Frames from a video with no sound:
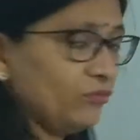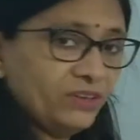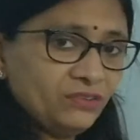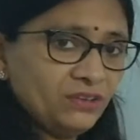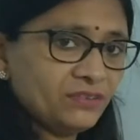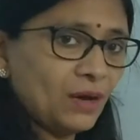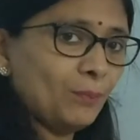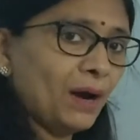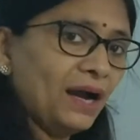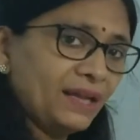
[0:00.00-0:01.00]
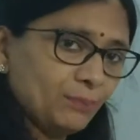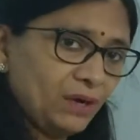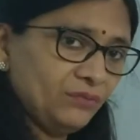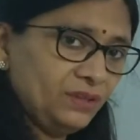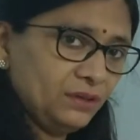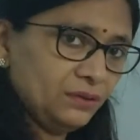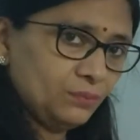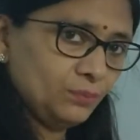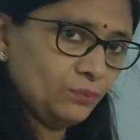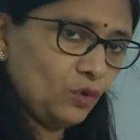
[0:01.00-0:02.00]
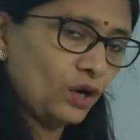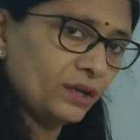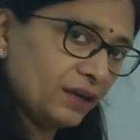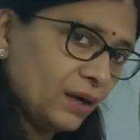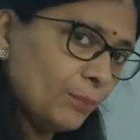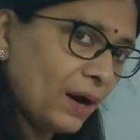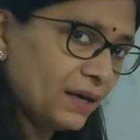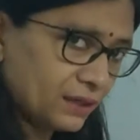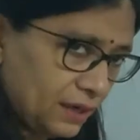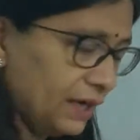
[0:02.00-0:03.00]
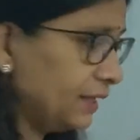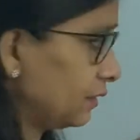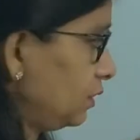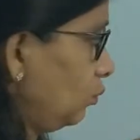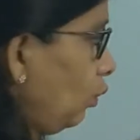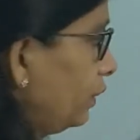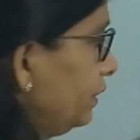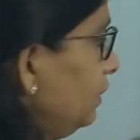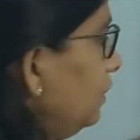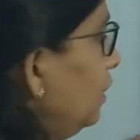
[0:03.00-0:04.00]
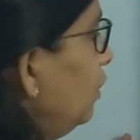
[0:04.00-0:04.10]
which is a part above the water and a part under the water.